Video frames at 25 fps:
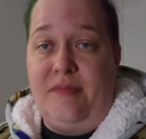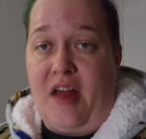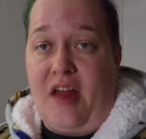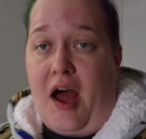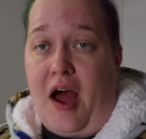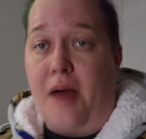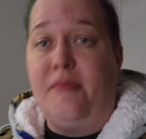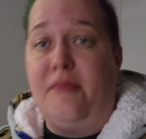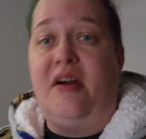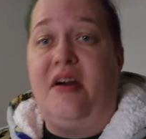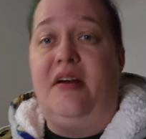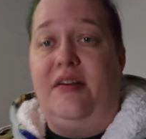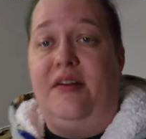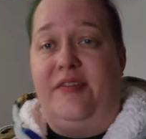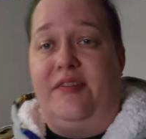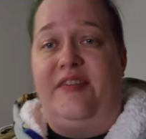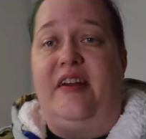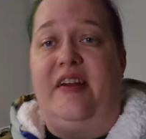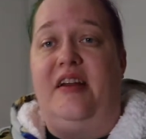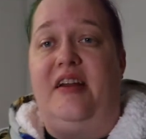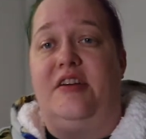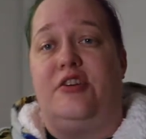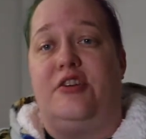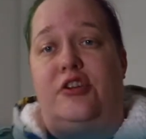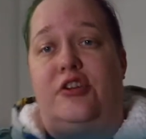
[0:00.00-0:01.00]
gonna
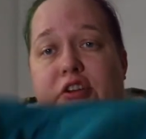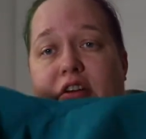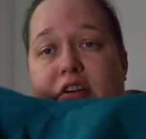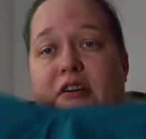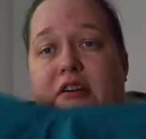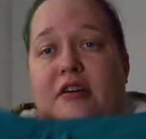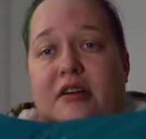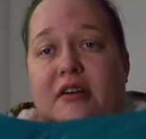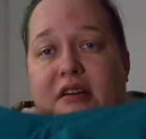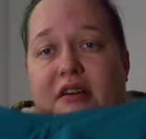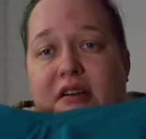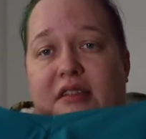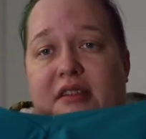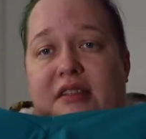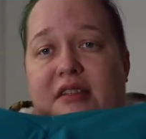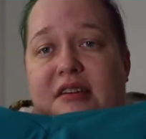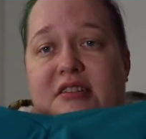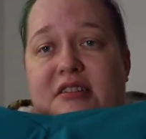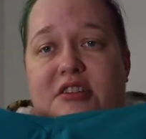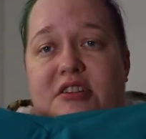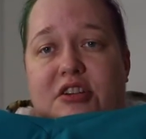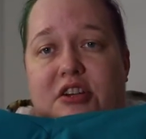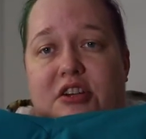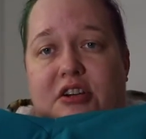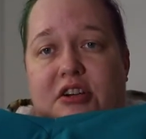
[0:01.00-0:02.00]
finish this
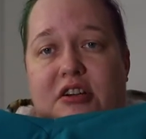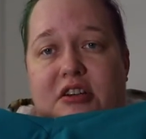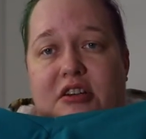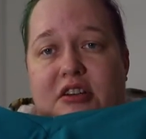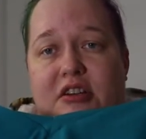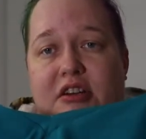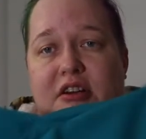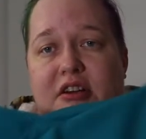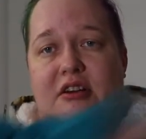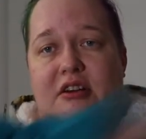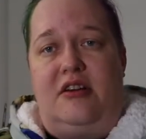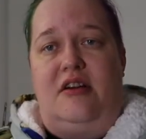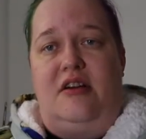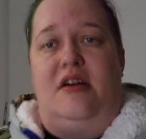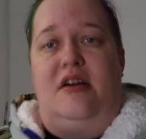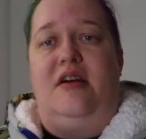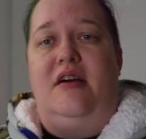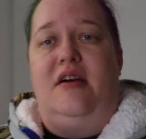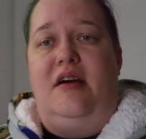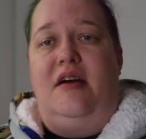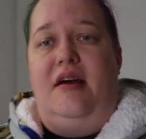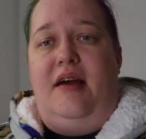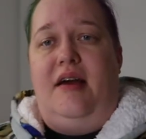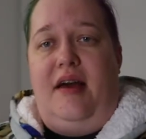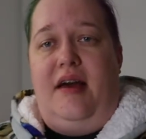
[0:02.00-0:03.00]
shirt,
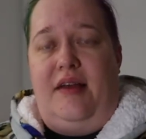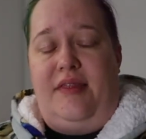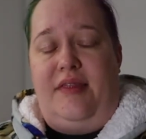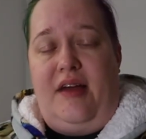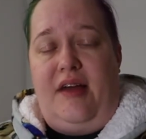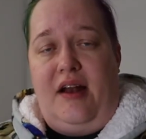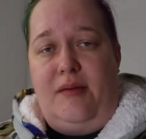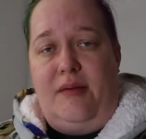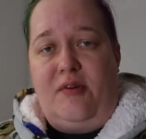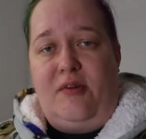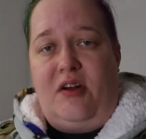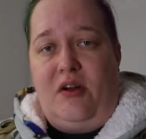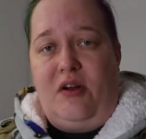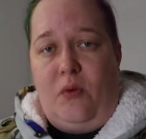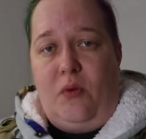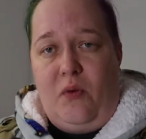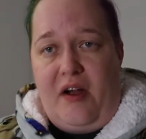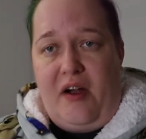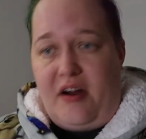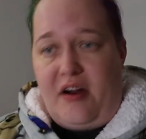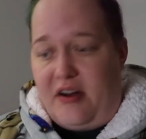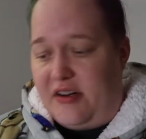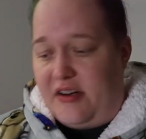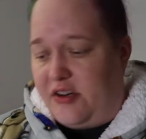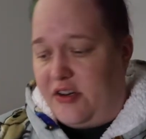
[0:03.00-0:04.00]
and then I'm gonna
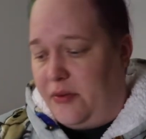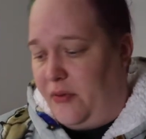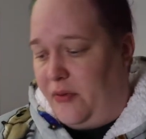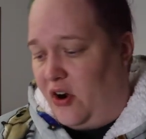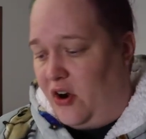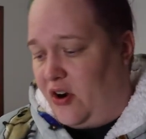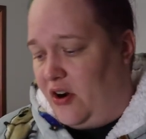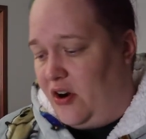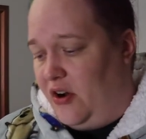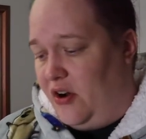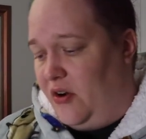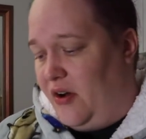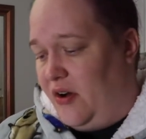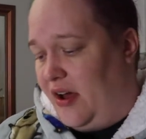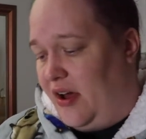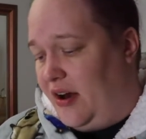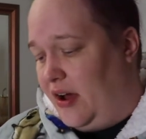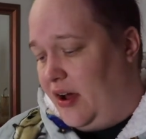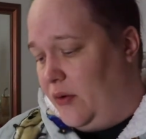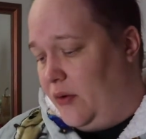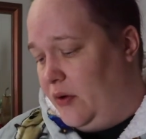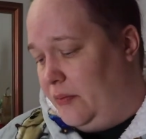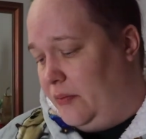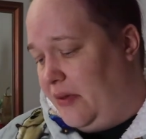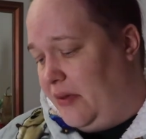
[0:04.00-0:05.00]
wear it tomorrow, and
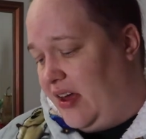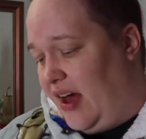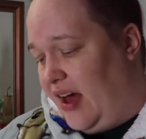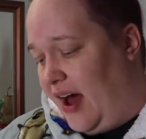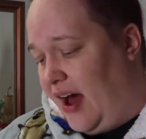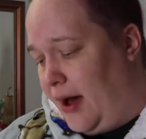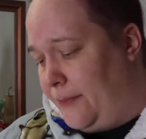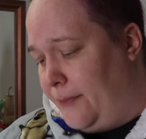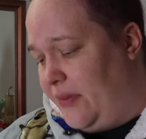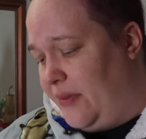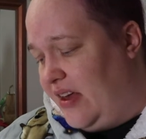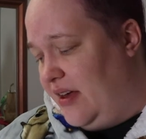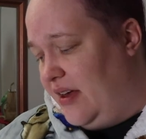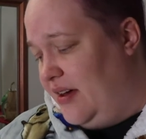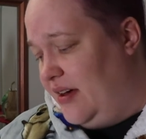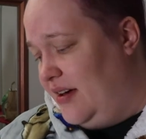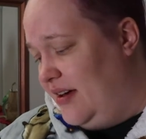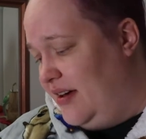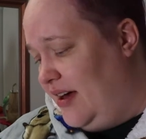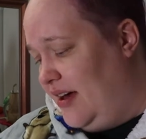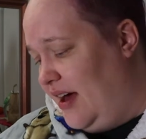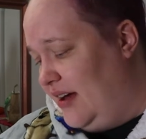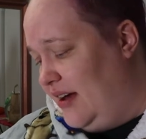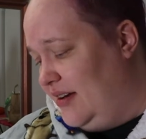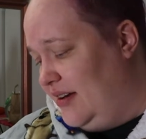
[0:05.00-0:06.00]
I will be happy,
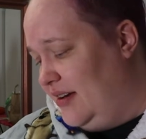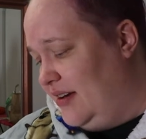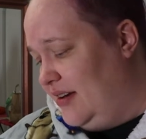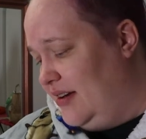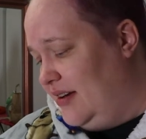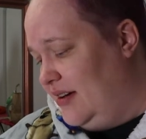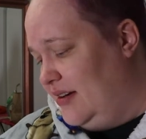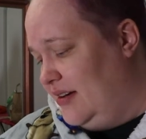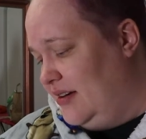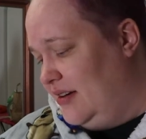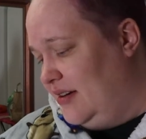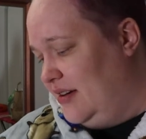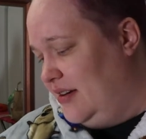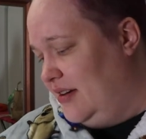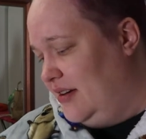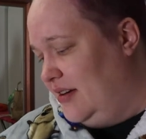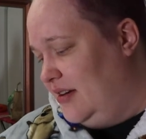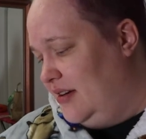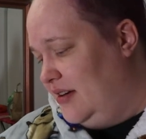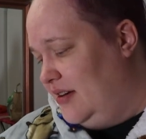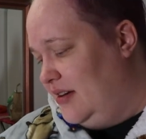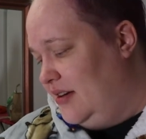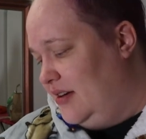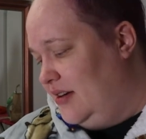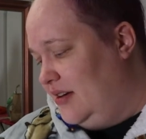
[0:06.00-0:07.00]
and
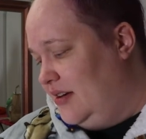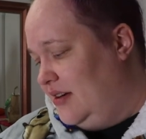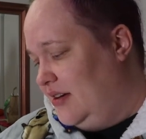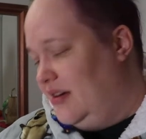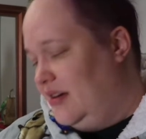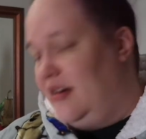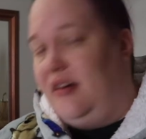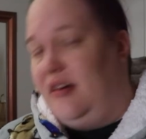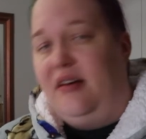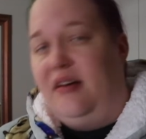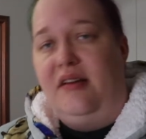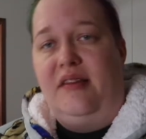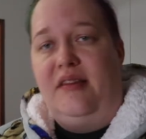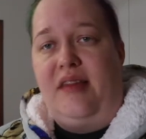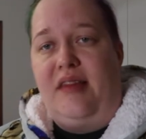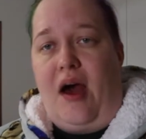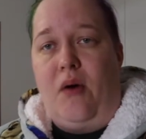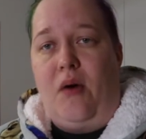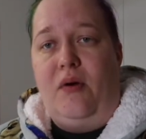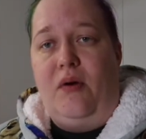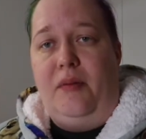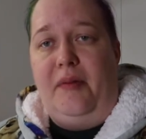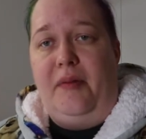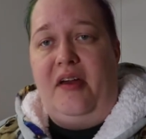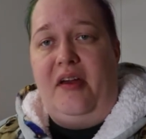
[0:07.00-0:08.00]
that
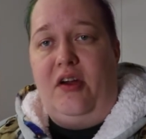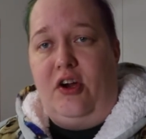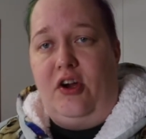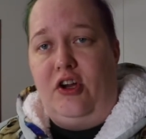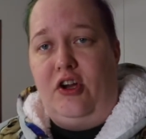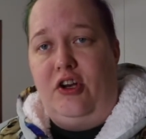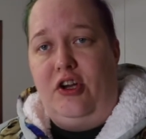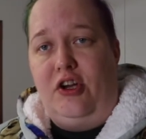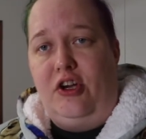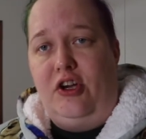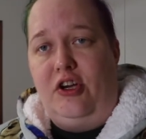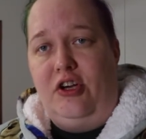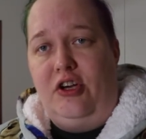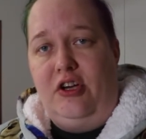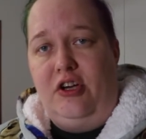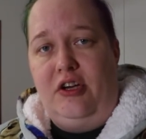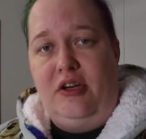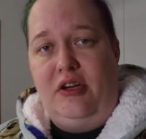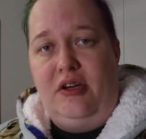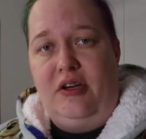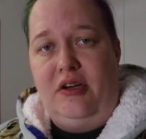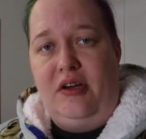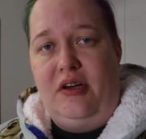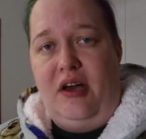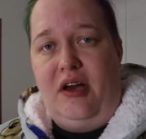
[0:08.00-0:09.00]
will be good.
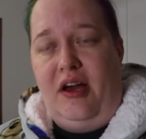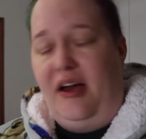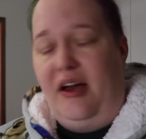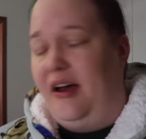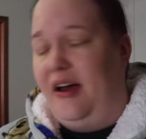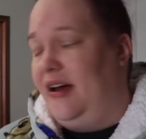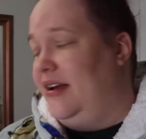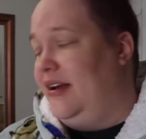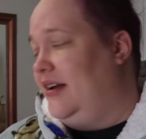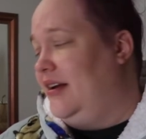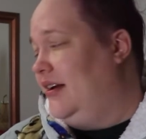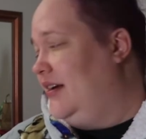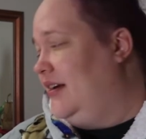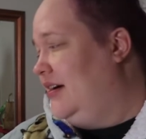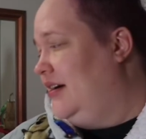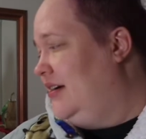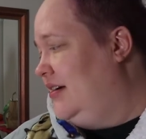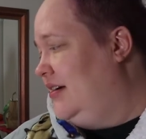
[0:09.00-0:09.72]
And